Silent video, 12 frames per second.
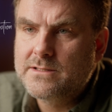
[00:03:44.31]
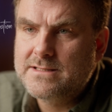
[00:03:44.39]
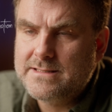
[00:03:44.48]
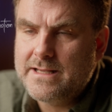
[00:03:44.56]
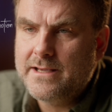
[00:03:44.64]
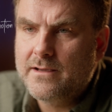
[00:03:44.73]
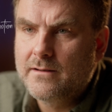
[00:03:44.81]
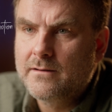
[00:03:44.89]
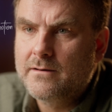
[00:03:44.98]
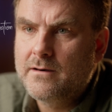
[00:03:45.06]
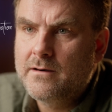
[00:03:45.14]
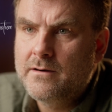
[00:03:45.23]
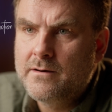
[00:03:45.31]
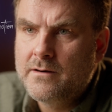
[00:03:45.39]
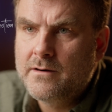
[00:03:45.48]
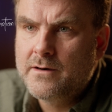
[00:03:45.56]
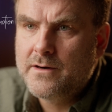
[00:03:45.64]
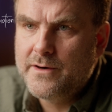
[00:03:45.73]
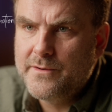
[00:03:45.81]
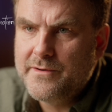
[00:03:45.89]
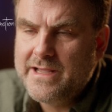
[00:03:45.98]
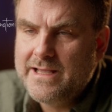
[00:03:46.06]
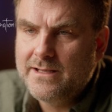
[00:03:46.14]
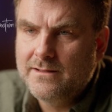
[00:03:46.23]
singular,
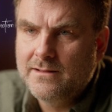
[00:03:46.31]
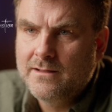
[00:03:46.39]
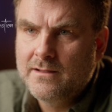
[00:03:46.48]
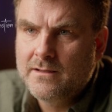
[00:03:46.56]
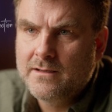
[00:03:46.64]
real,